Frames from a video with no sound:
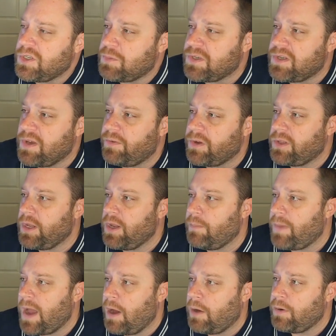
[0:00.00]
specifically
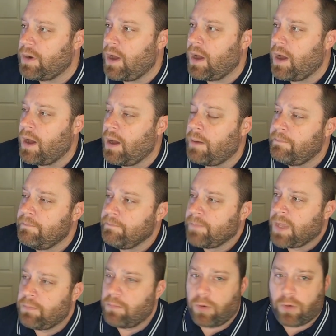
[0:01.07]
about
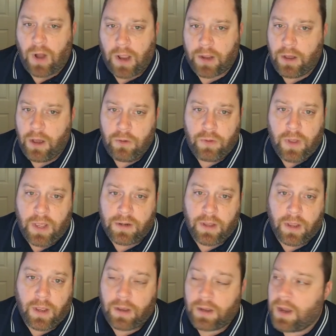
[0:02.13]
Morocco, and
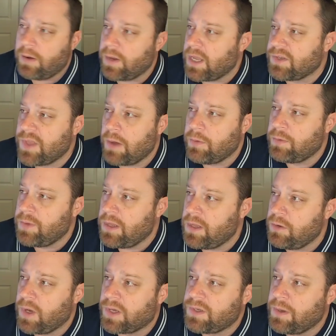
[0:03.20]
I guess that would be
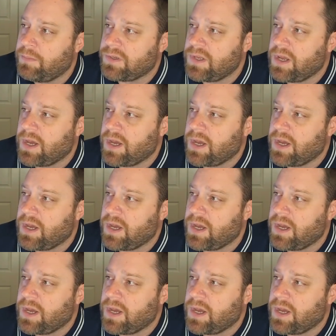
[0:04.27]
U.S. Embassy